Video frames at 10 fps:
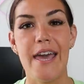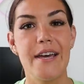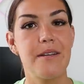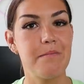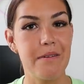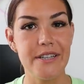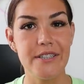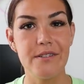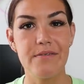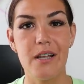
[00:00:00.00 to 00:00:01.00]
And make
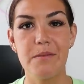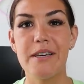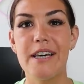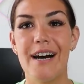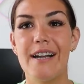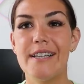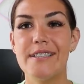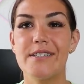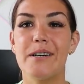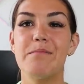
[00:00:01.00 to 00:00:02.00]
sure to follow me on
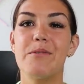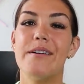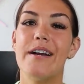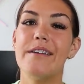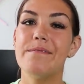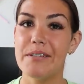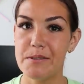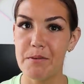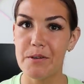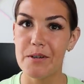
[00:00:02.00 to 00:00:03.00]
Instagram, Twitter, and
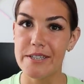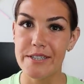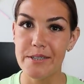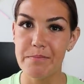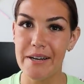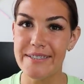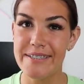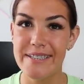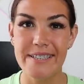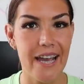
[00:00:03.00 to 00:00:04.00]
Facebook where I share new
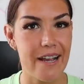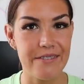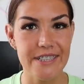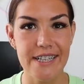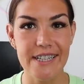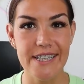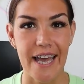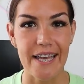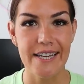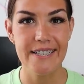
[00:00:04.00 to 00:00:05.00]
posts every single day.